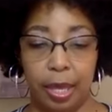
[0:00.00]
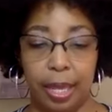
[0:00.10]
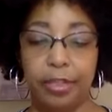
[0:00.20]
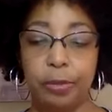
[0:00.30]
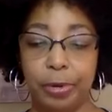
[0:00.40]

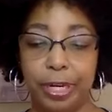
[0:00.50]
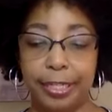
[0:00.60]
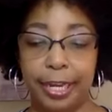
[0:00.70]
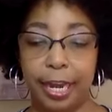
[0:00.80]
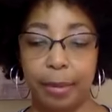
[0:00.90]
In the
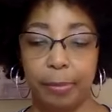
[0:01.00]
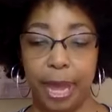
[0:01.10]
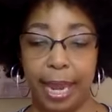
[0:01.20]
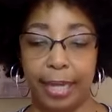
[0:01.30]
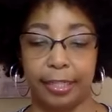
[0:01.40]
preceding
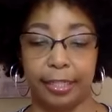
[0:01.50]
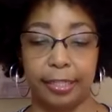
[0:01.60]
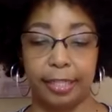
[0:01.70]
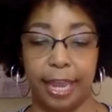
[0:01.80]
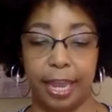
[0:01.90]

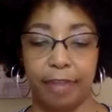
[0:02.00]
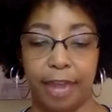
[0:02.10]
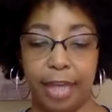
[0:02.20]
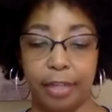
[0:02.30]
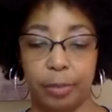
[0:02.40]
pages, I have
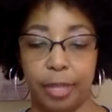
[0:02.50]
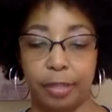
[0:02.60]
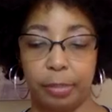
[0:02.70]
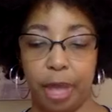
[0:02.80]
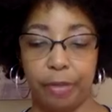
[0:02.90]
not
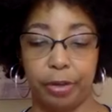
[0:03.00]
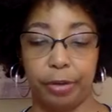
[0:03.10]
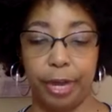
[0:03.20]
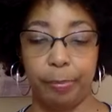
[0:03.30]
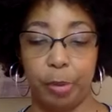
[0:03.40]
dwelt upon the
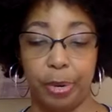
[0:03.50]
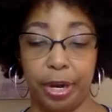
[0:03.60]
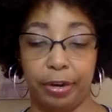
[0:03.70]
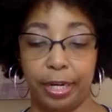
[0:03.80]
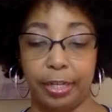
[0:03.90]
great
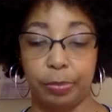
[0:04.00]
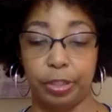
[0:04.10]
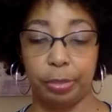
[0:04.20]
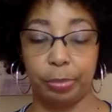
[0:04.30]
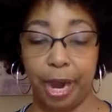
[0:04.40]
barbarities
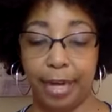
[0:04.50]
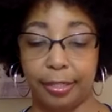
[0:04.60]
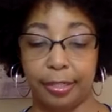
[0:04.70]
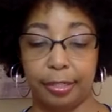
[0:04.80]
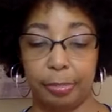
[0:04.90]
which are
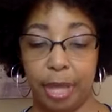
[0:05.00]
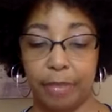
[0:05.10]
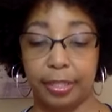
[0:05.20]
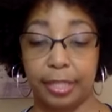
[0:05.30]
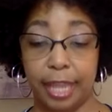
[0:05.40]
practiced upon
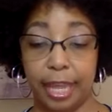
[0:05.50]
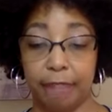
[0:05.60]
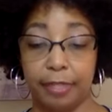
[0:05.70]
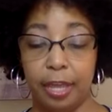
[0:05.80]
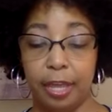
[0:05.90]
the
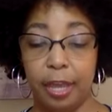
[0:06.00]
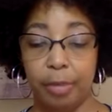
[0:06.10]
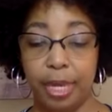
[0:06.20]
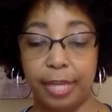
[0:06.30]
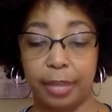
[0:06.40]
slaves,
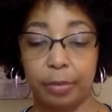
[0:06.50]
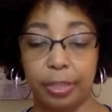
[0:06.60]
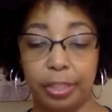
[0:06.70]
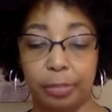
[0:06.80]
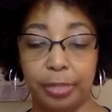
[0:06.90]
because I
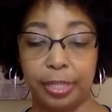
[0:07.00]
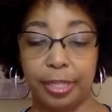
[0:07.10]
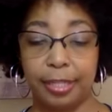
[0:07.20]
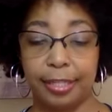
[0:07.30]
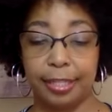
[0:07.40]
wish to
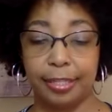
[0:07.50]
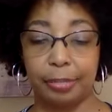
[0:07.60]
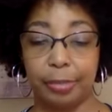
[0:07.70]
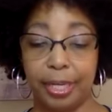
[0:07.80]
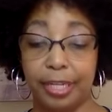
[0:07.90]
present the
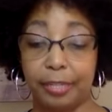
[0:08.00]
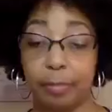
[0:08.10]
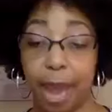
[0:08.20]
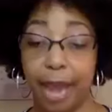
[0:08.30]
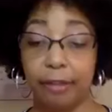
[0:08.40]
system in its
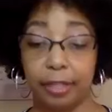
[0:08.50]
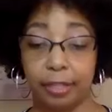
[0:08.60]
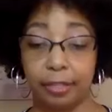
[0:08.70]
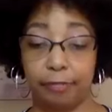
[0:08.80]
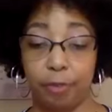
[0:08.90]

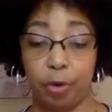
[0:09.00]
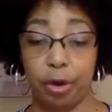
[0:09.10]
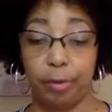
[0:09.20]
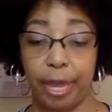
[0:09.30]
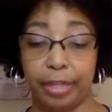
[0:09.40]
mildest
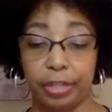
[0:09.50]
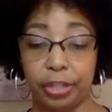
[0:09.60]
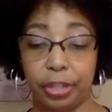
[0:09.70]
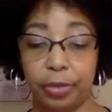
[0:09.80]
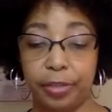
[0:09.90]
form and to
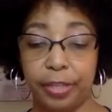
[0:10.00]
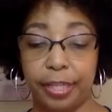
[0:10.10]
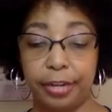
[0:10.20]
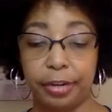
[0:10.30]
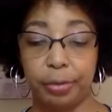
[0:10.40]
show that the
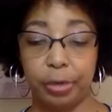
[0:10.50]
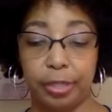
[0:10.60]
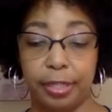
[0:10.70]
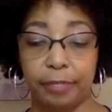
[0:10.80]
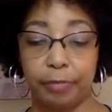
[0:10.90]
tender
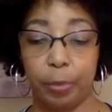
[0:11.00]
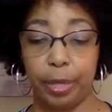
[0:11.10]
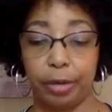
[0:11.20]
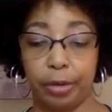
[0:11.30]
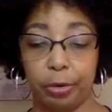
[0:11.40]
mercies of the
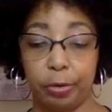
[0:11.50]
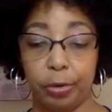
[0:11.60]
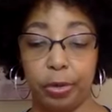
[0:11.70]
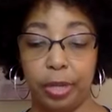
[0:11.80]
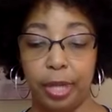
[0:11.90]
wicked are
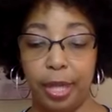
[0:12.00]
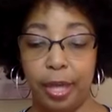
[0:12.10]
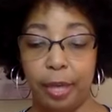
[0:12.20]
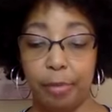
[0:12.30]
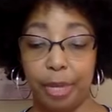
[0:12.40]
cruel.
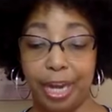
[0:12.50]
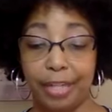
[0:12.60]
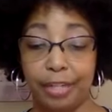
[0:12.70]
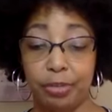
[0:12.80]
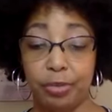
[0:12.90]
But I
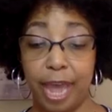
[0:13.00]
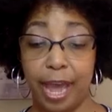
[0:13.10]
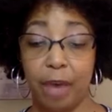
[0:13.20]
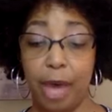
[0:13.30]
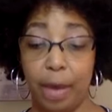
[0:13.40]
do
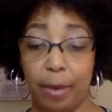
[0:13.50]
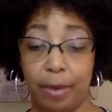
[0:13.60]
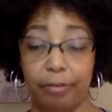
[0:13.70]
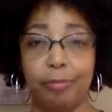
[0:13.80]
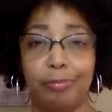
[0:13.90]
now,
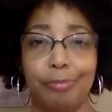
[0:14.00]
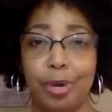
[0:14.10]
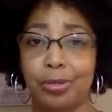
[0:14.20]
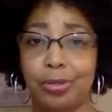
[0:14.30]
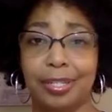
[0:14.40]
however,
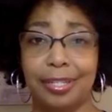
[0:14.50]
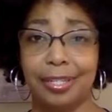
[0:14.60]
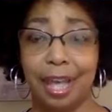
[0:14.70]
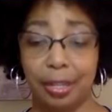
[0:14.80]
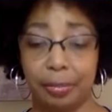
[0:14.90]
most
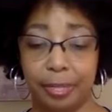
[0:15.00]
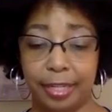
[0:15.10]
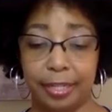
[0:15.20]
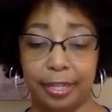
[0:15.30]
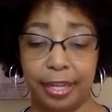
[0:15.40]
solemnly
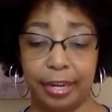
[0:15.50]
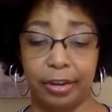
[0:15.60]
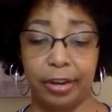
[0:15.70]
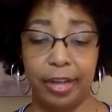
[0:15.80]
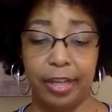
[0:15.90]

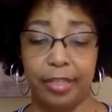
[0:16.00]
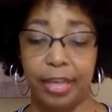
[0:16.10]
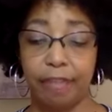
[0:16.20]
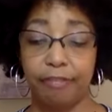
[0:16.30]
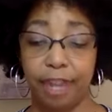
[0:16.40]
declare
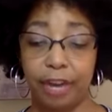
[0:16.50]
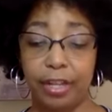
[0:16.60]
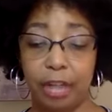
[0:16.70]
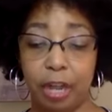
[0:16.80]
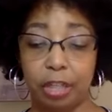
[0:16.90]
that a very
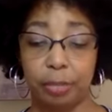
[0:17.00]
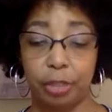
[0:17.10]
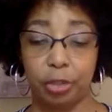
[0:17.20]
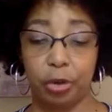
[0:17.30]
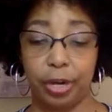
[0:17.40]
large
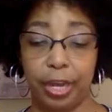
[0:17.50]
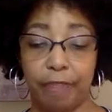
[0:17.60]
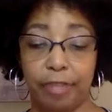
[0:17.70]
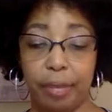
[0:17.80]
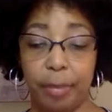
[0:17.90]
majority
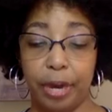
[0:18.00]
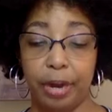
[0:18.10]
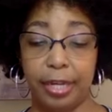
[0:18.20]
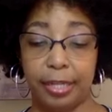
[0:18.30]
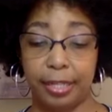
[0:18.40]
of the
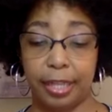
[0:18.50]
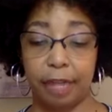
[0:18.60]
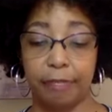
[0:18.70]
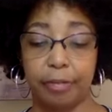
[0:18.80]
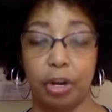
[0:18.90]
American
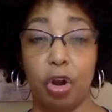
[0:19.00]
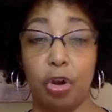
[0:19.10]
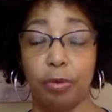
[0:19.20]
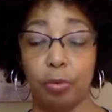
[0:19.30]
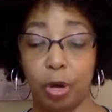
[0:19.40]
slaves are
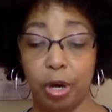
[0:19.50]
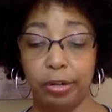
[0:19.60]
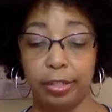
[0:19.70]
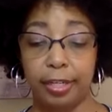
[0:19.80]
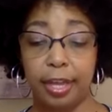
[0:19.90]

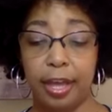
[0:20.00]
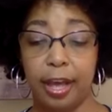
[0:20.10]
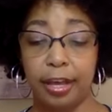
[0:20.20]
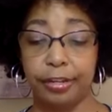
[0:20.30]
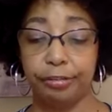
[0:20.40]
overworked,
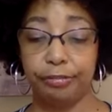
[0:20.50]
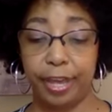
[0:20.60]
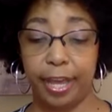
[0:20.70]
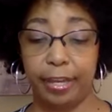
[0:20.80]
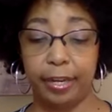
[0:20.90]

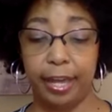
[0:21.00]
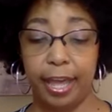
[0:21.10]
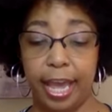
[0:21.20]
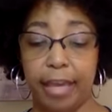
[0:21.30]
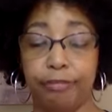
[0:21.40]
underfed,
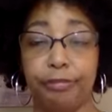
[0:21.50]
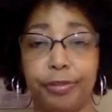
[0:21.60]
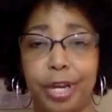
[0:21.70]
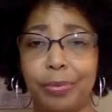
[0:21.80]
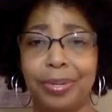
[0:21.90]
and
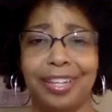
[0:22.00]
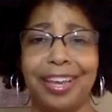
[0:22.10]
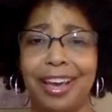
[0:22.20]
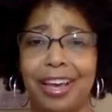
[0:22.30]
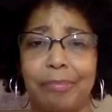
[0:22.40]

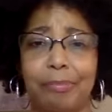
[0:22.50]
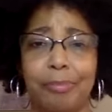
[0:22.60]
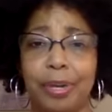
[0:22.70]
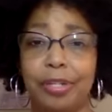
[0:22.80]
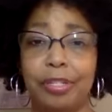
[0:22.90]
frequently
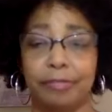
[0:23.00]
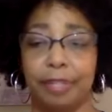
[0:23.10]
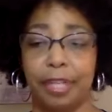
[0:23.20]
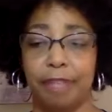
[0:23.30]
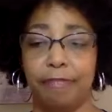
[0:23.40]

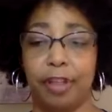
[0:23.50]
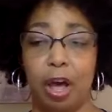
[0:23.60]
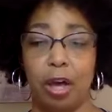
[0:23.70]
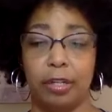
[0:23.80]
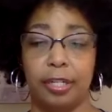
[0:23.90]
unmercifully
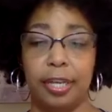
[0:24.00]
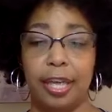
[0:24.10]
flogged.